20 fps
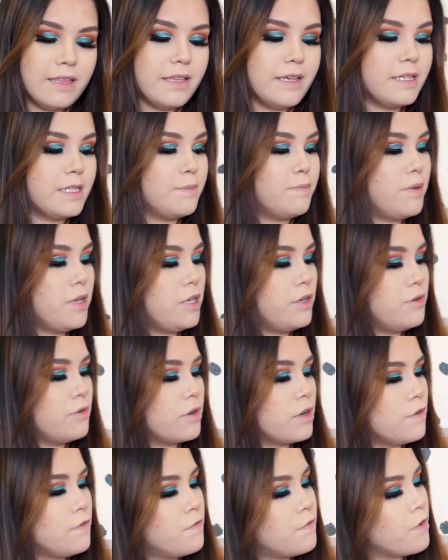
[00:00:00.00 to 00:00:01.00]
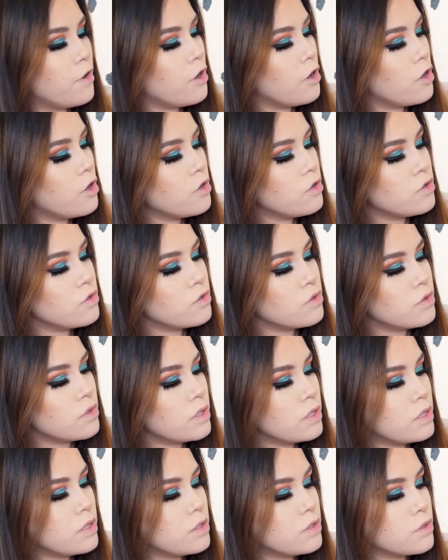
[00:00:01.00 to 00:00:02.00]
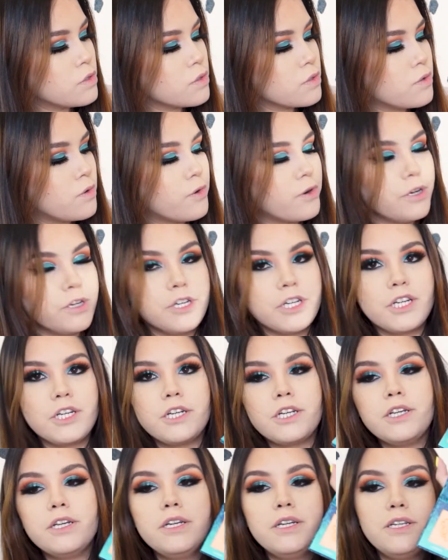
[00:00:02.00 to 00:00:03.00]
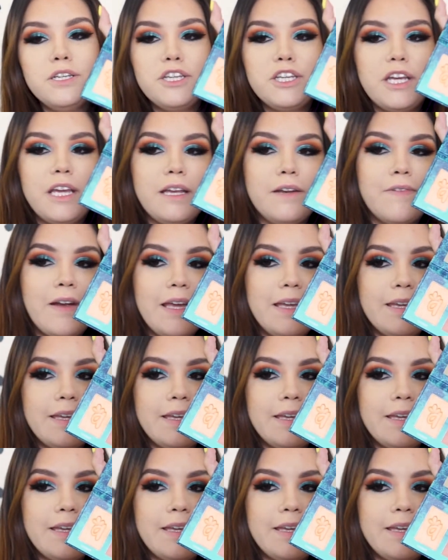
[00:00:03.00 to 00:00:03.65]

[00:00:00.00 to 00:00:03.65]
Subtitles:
this beautiful Scorcher shade right